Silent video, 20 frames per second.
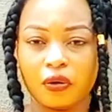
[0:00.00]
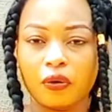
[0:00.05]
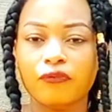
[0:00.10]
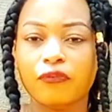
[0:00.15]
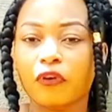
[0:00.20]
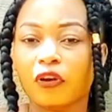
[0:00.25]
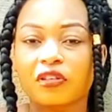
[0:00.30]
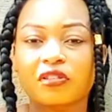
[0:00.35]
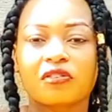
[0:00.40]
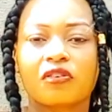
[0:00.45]
Of
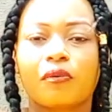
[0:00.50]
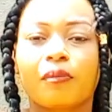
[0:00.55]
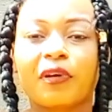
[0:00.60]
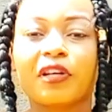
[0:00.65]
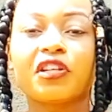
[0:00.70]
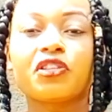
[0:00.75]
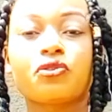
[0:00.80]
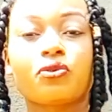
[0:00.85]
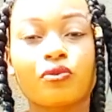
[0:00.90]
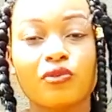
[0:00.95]
course
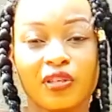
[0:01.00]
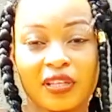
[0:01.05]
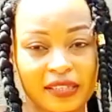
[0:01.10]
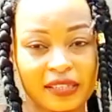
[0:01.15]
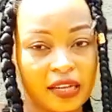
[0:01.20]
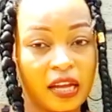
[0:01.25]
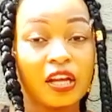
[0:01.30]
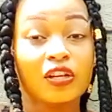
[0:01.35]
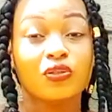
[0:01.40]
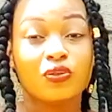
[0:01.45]
nobody chooses
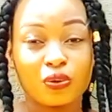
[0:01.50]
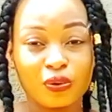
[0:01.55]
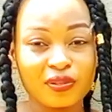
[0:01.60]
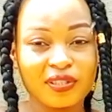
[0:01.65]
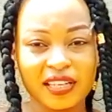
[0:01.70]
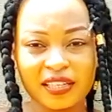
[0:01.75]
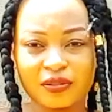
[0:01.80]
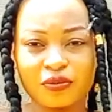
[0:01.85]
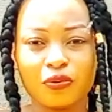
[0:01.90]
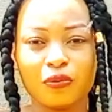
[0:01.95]

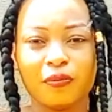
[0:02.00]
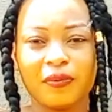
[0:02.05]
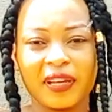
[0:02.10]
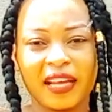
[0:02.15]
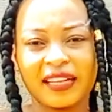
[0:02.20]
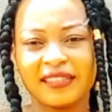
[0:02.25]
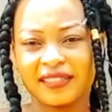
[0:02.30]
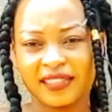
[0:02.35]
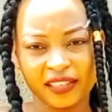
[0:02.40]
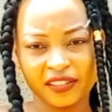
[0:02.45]
to be
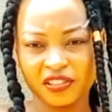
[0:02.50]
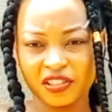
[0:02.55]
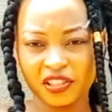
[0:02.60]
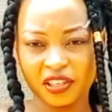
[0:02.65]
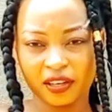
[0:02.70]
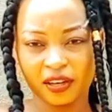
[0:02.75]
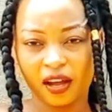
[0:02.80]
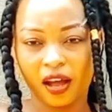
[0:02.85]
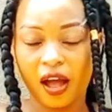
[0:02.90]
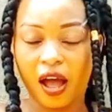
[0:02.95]
a side
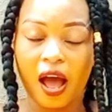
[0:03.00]
chick.